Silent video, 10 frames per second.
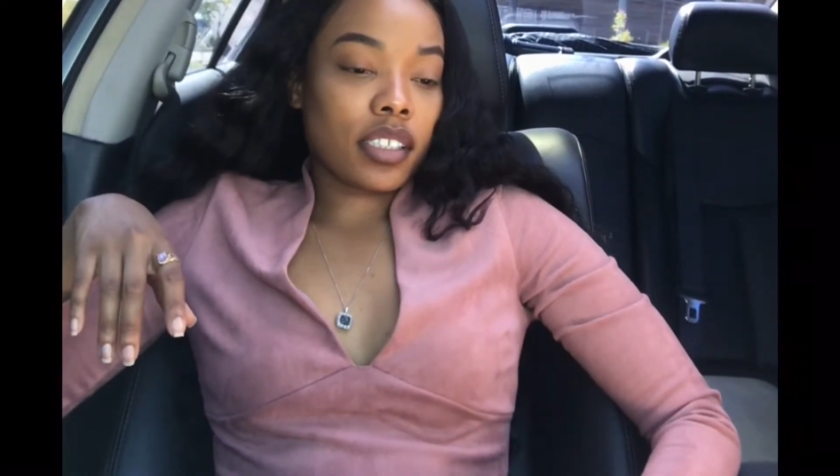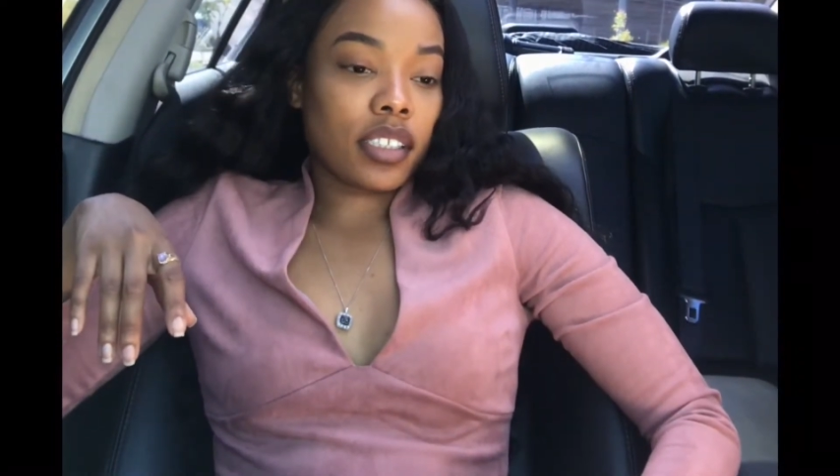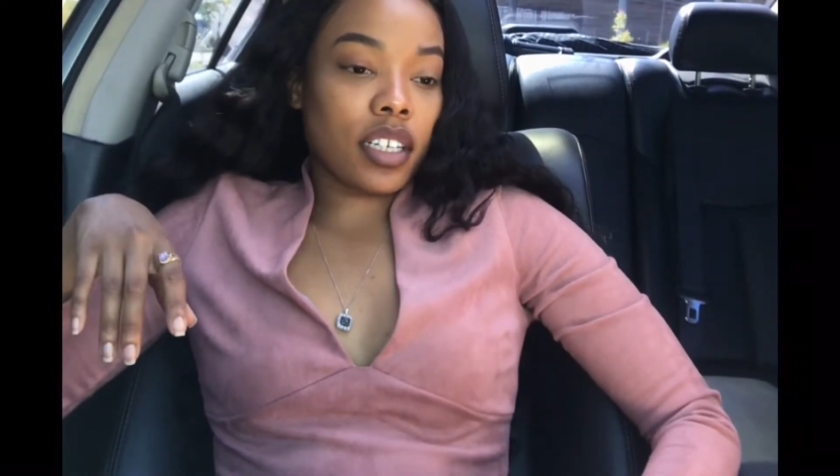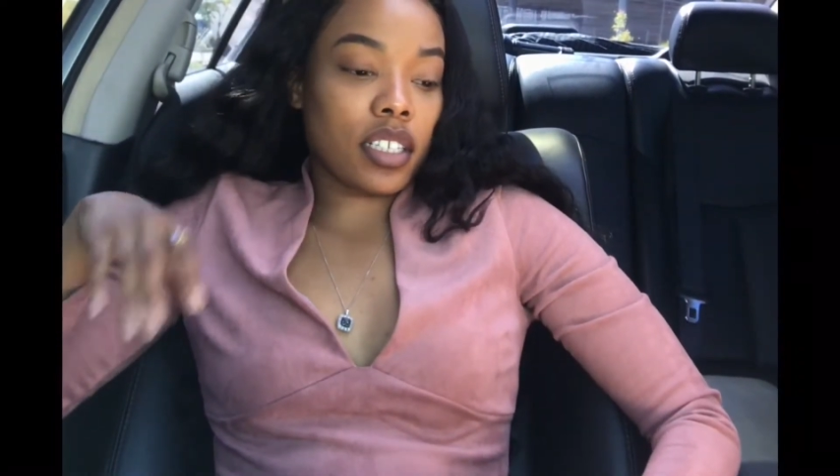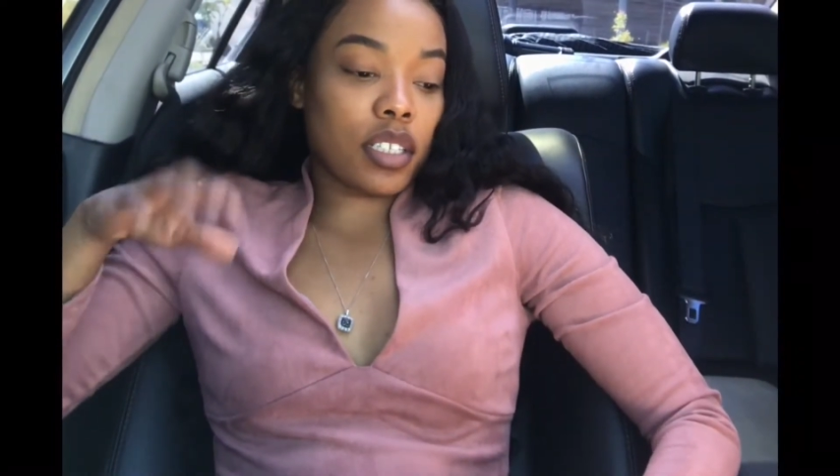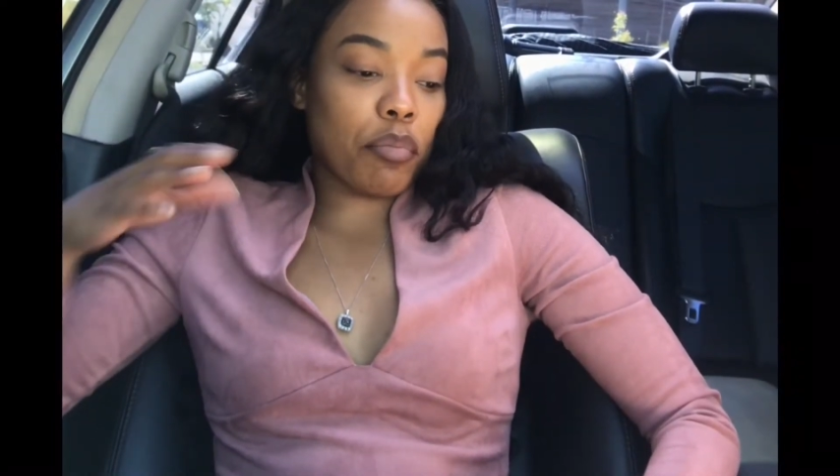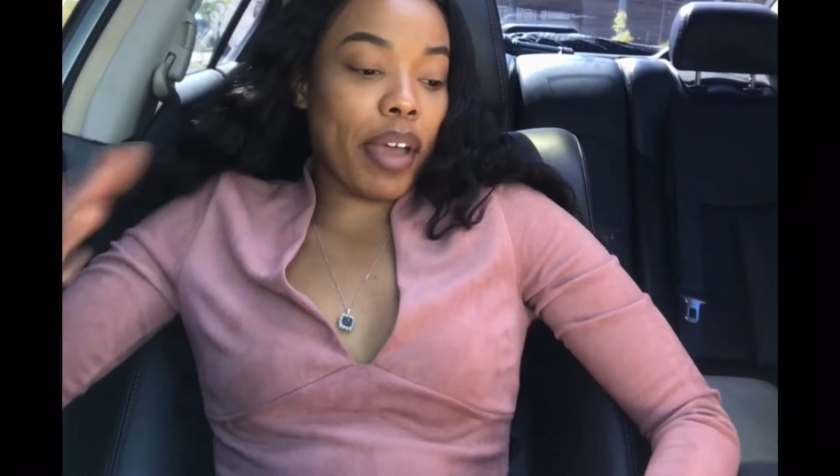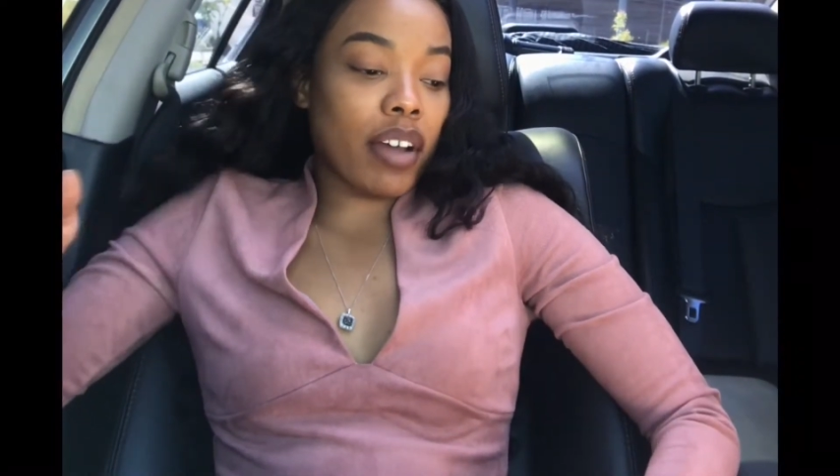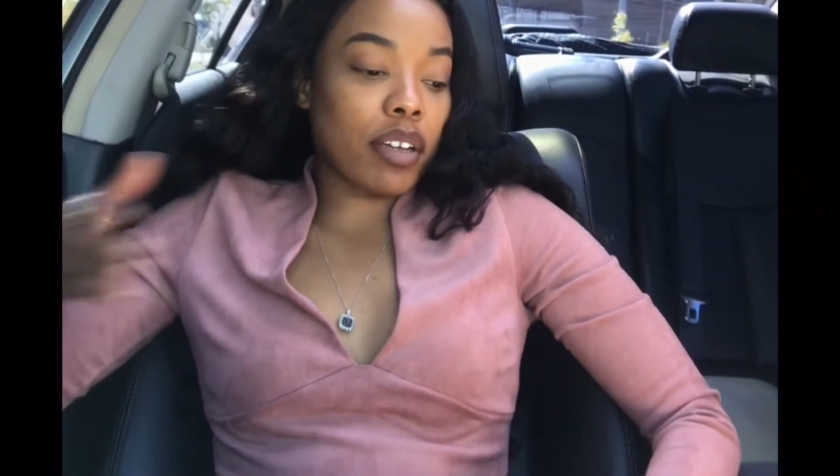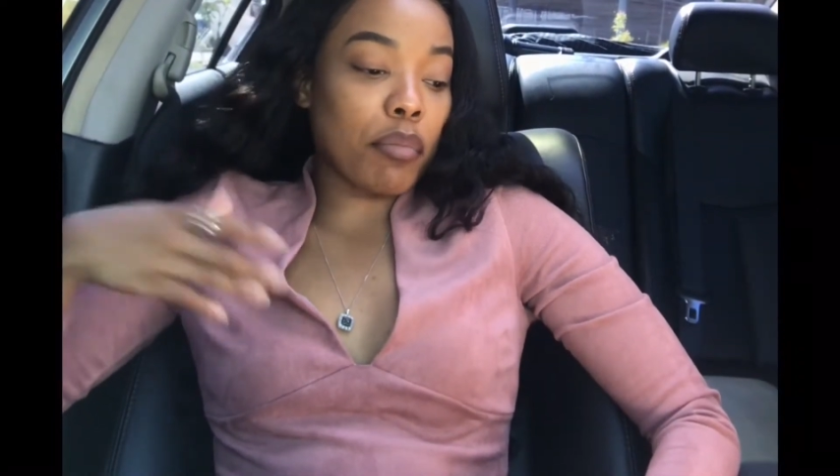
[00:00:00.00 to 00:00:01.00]
Because the
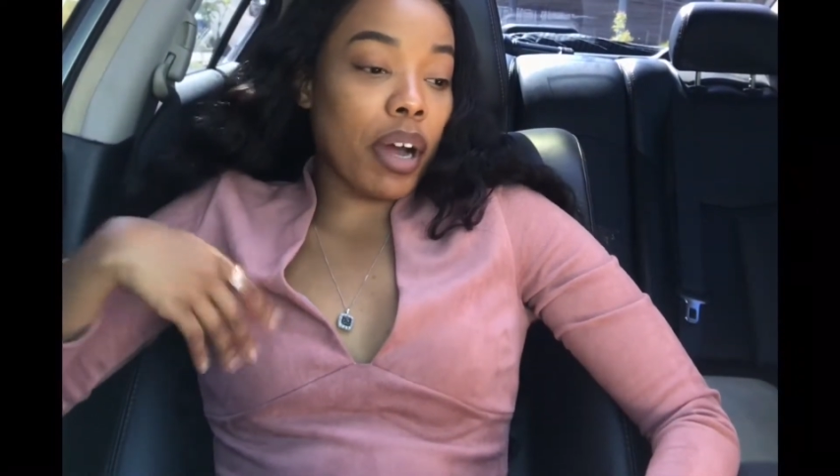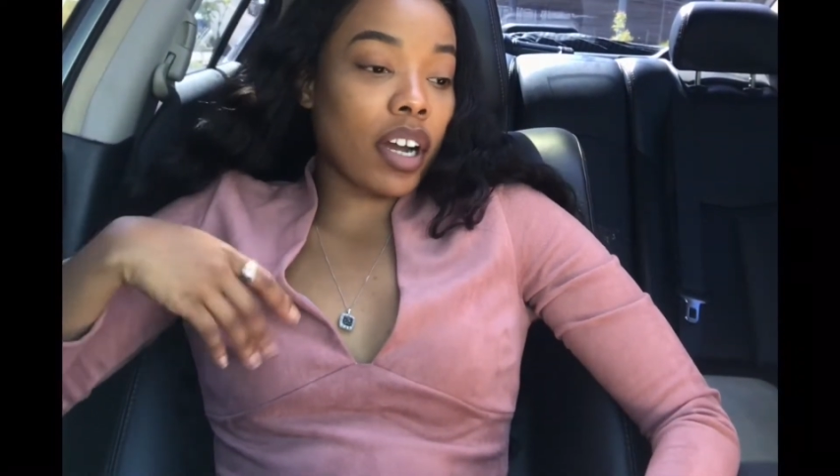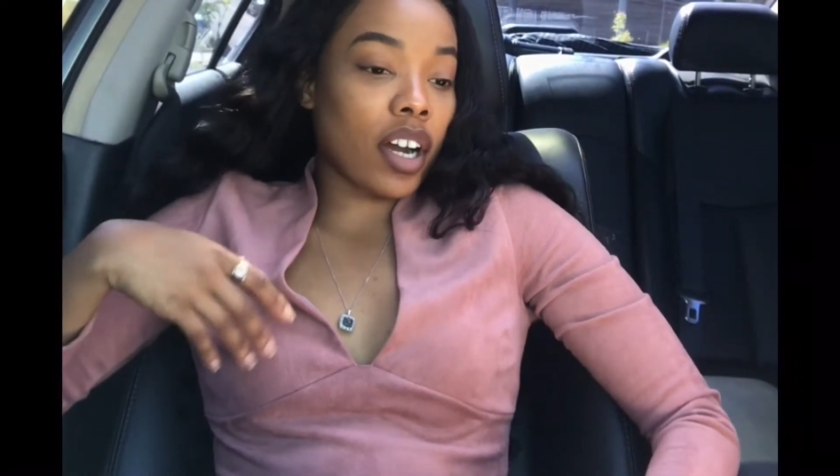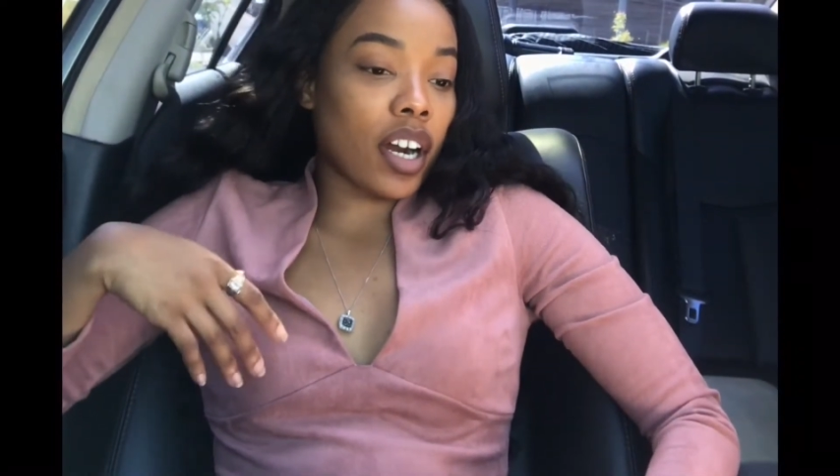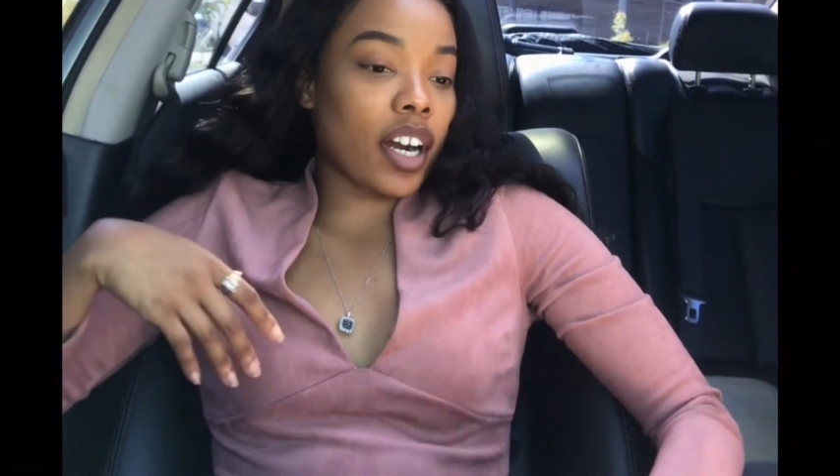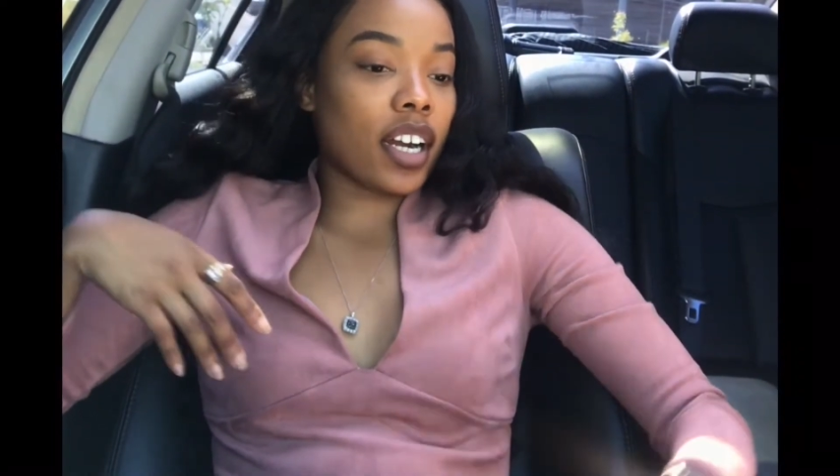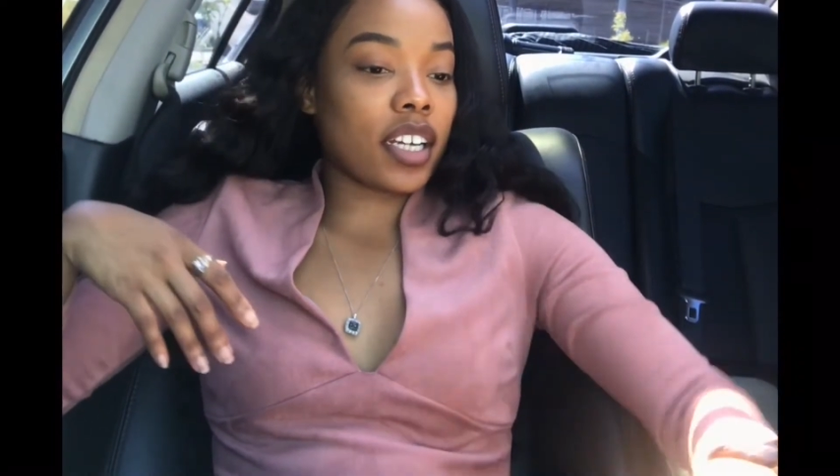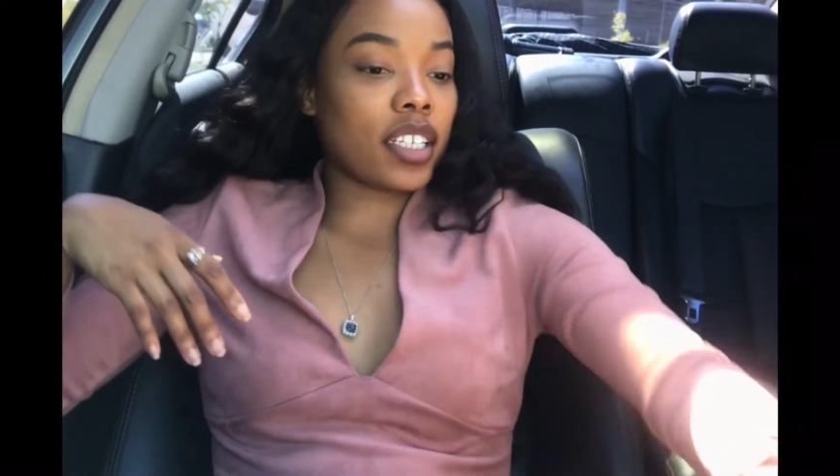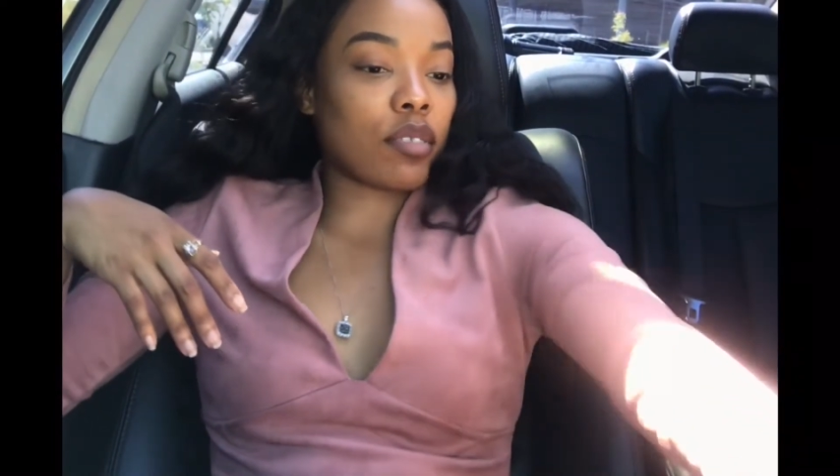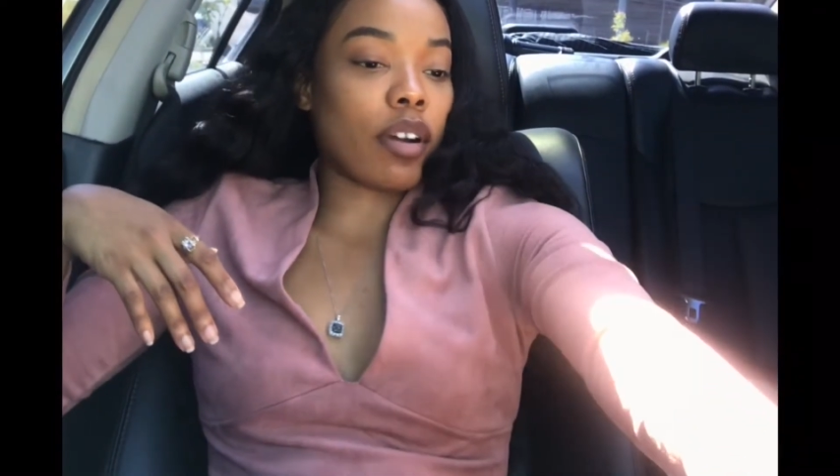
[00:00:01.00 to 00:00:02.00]
mount in my car
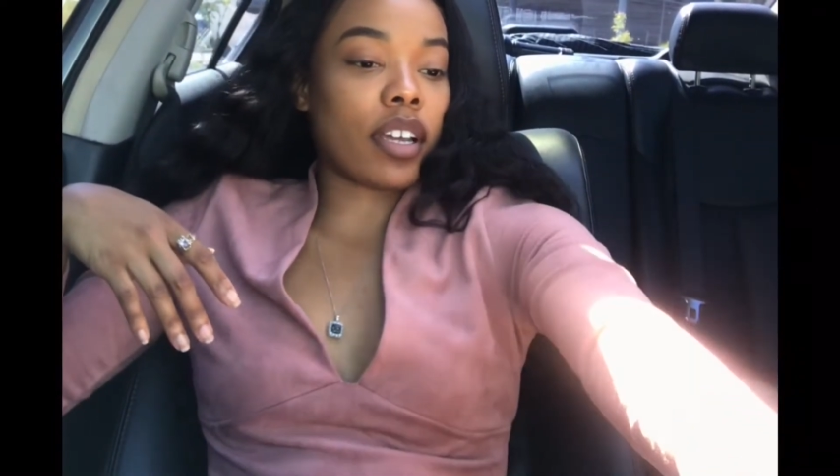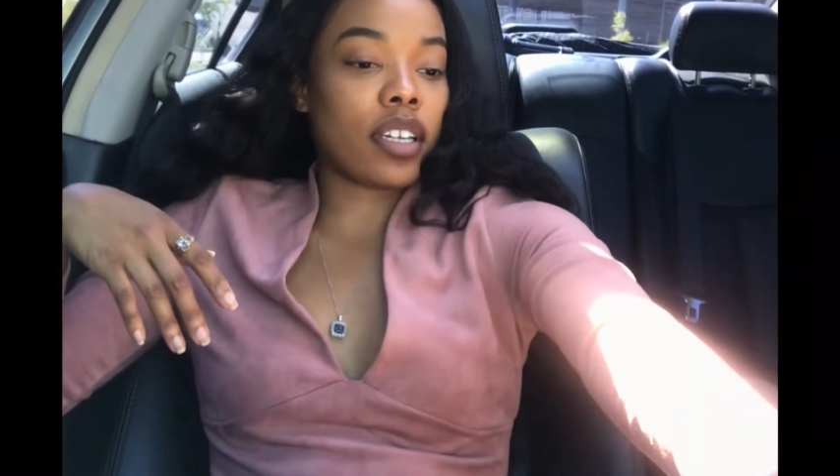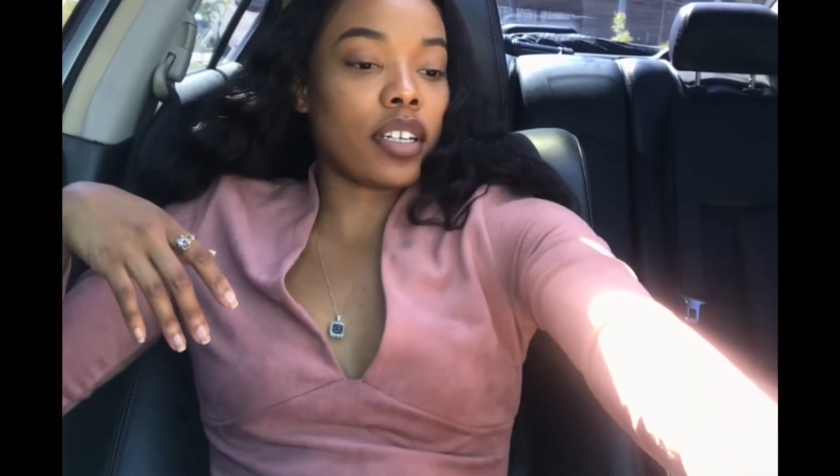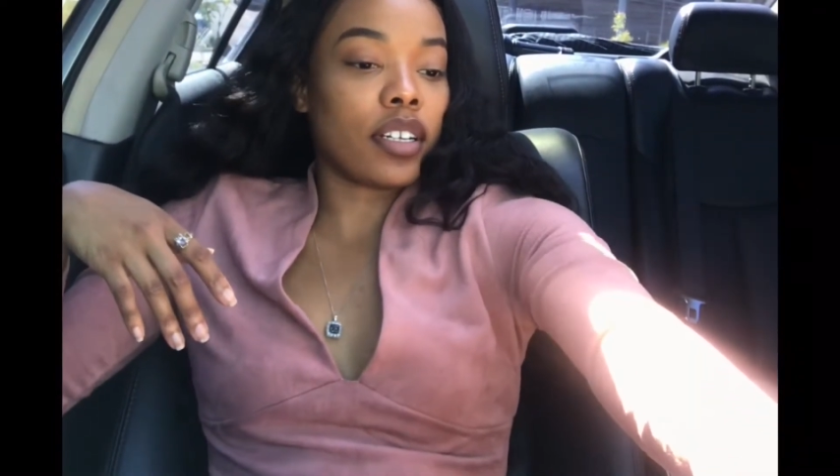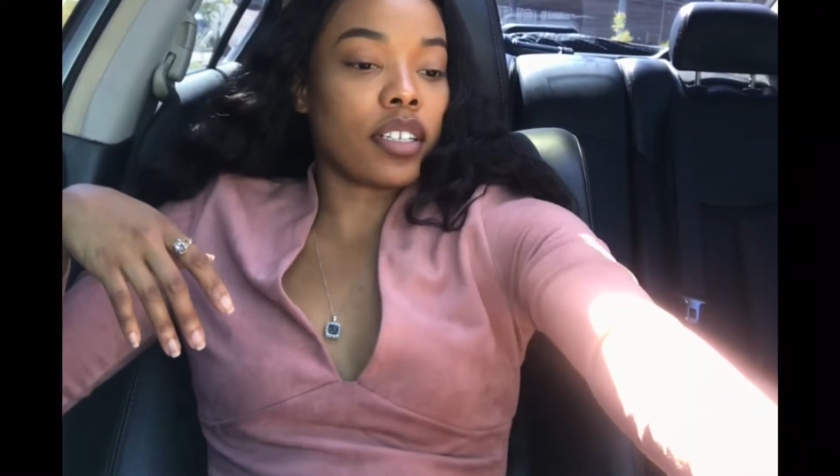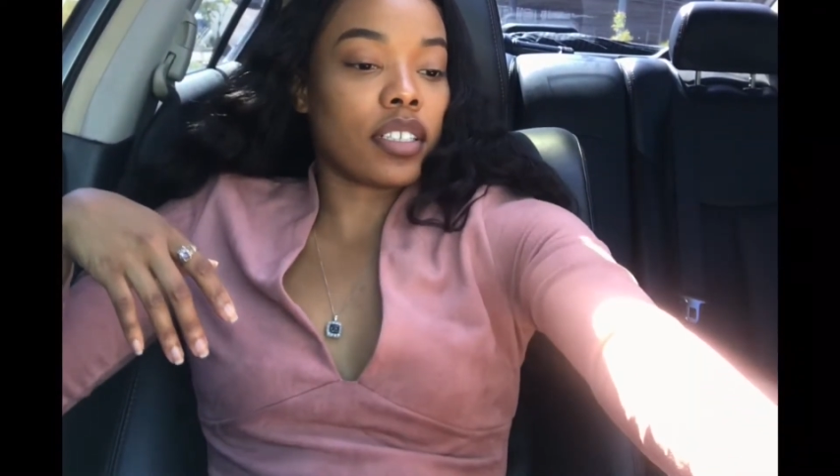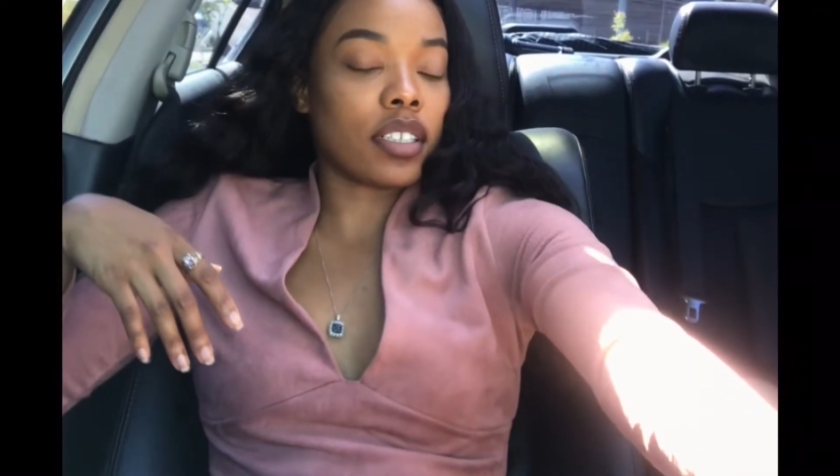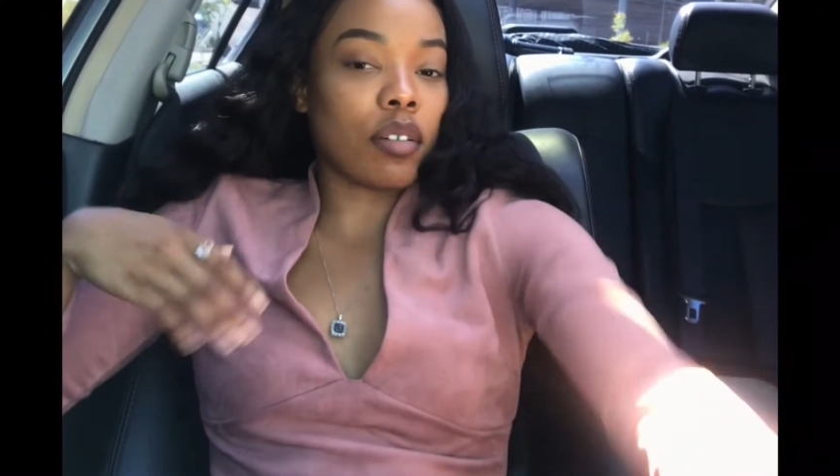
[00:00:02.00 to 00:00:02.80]
is right here.